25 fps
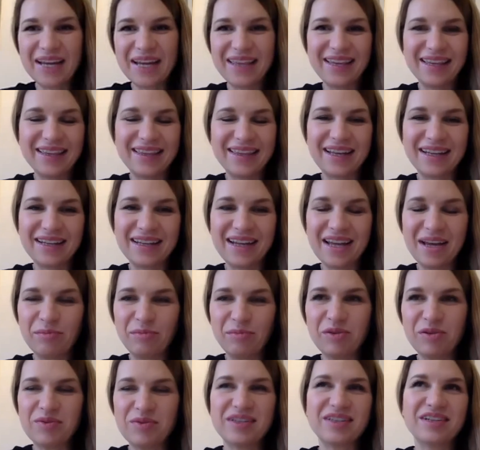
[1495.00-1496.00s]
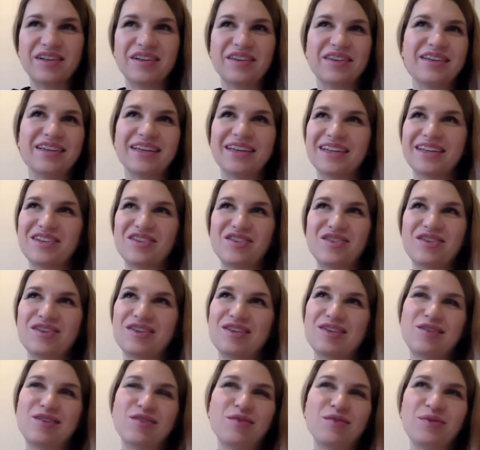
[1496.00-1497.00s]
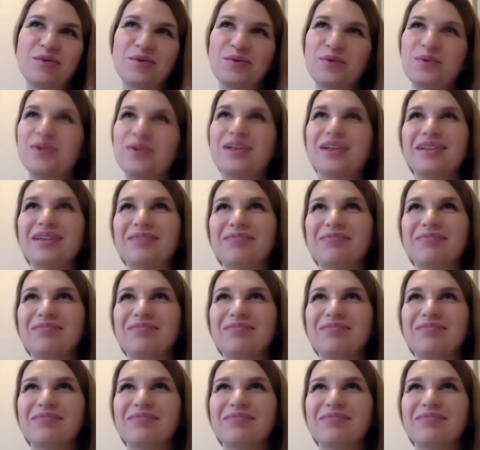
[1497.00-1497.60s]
think that name Lone Star Tick is just so cool.